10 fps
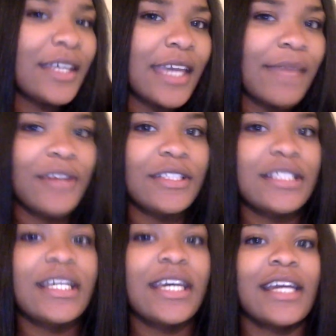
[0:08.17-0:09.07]
it came out
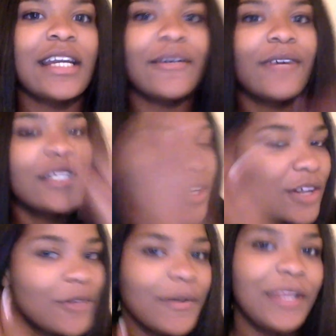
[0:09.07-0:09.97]
today, and I watched it
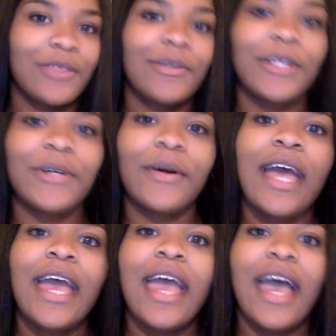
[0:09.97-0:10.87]
all the way through,
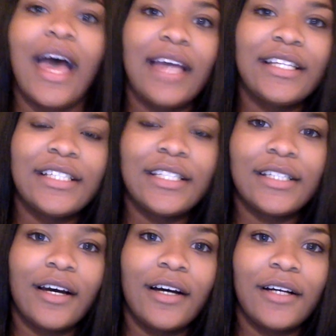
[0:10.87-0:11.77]
and
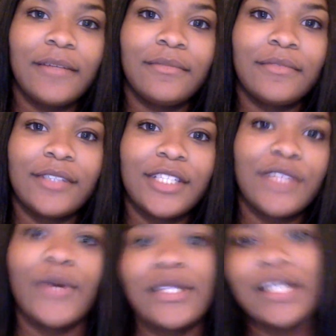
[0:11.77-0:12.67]
she
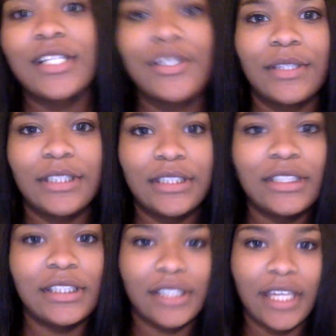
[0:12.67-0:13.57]
voiced that she wanted
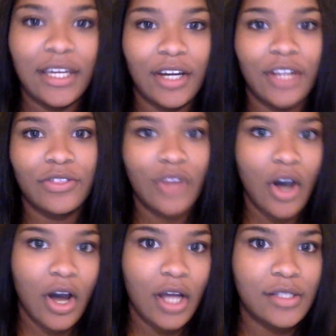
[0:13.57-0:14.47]
to hear our
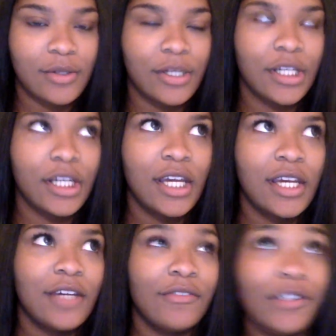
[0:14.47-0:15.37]
thoughts, or
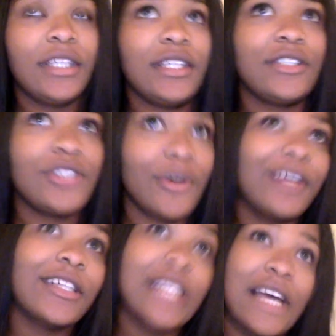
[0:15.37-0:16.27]
really, Joey
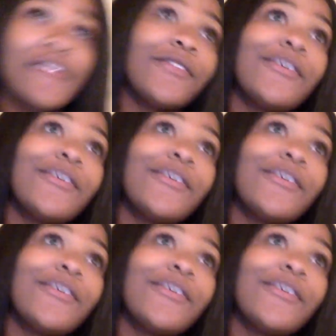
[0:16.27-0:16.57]
GRACEFFA